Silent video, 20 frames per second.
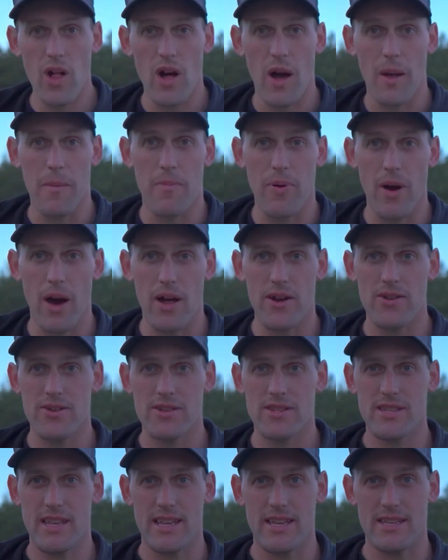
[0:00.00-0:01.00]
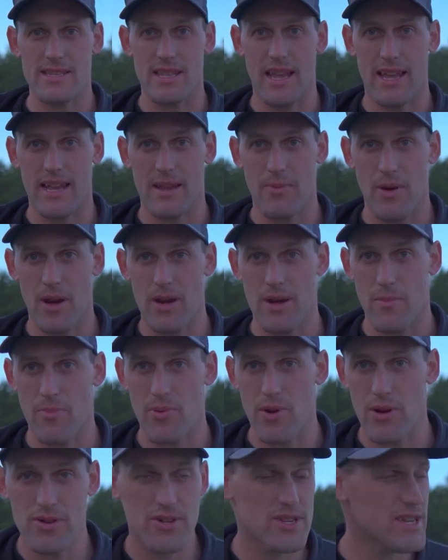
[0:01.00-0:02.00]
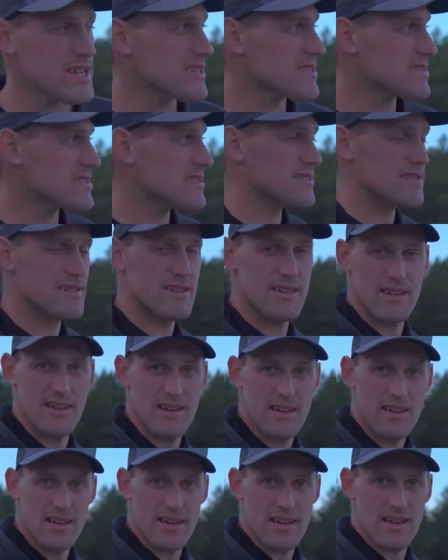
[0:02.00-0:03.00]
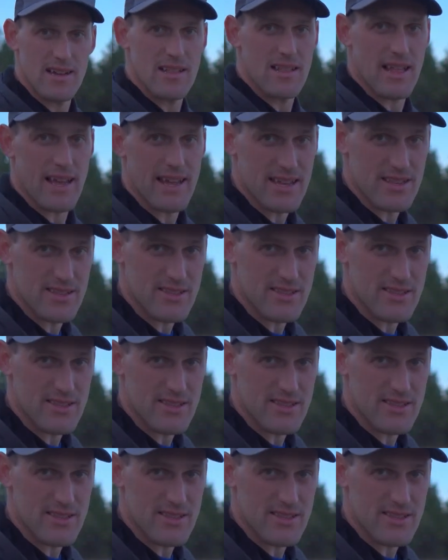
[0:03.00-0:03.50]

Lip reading: on putters is like putt and approach discs, like a